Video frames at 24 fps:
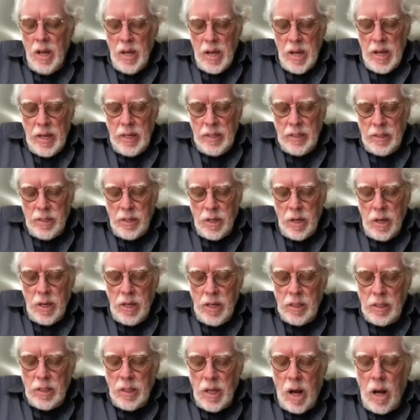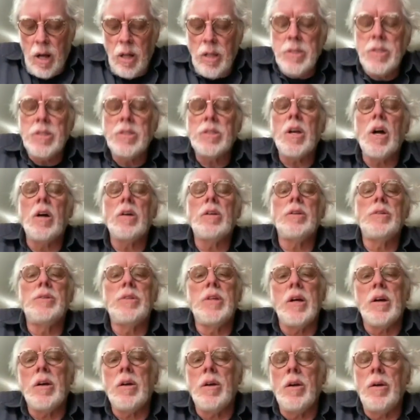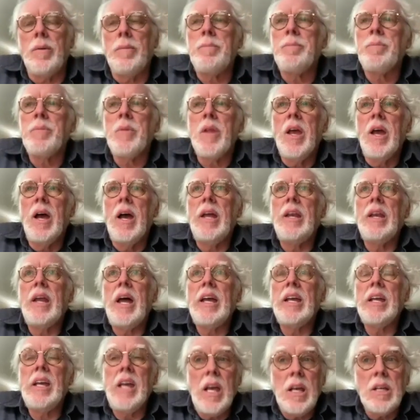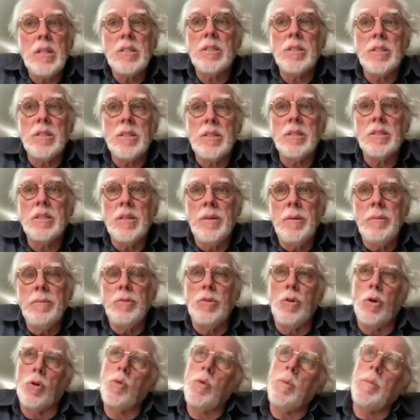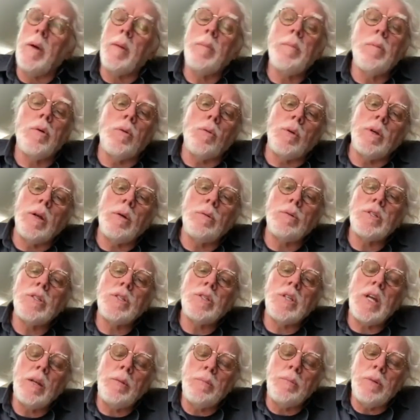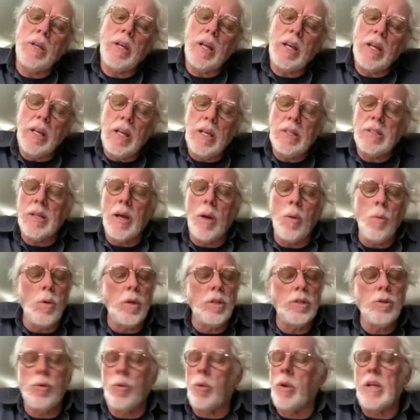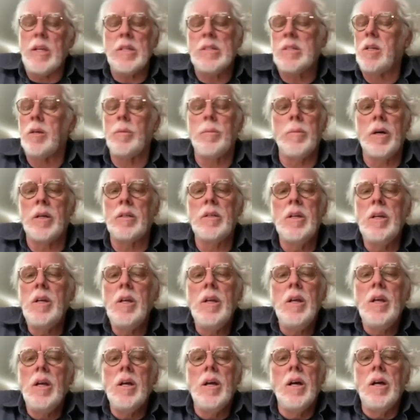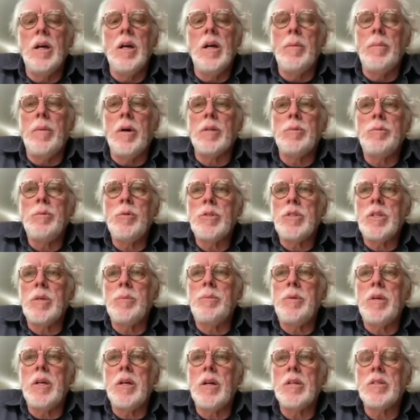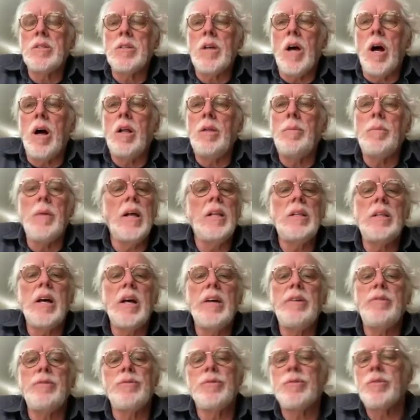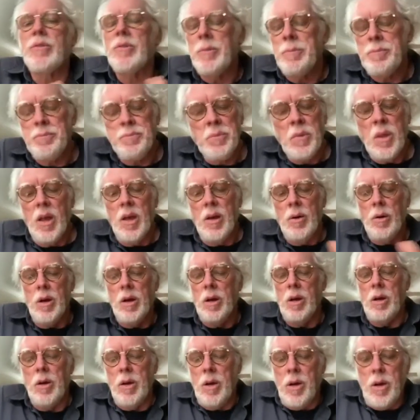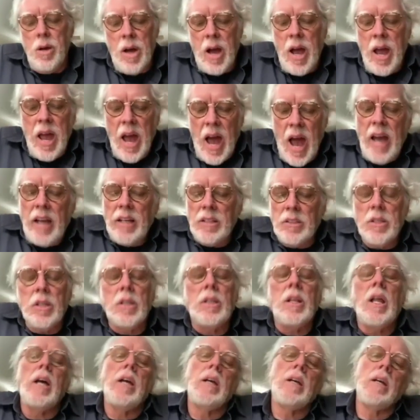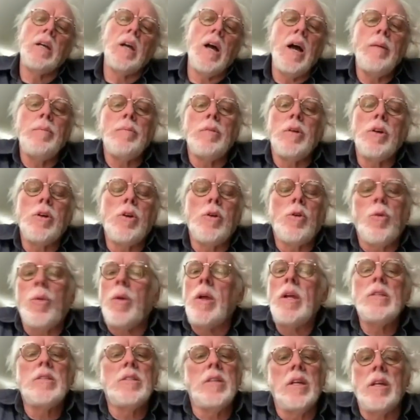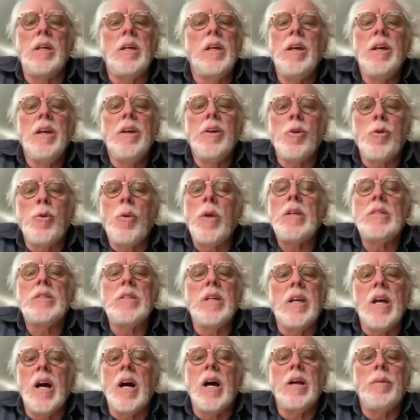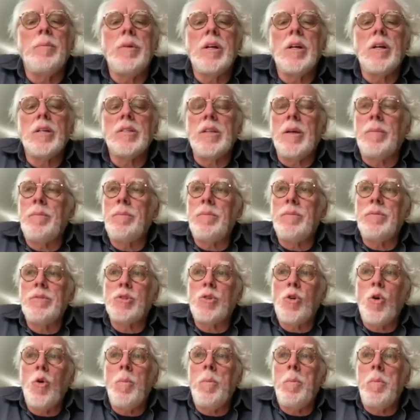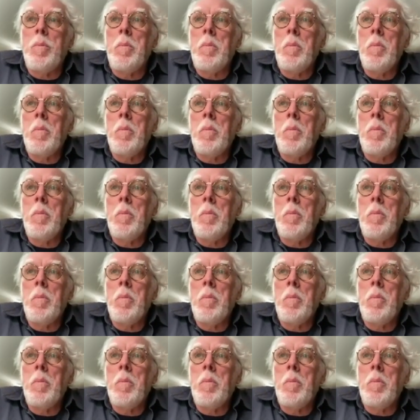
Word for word: and uh, it all started there. And I guess don't remember when I was ten, but I guess I went crazy about. It uh, about music because all my life uh, I acted like I'm a crazy, crazy guy because I'm so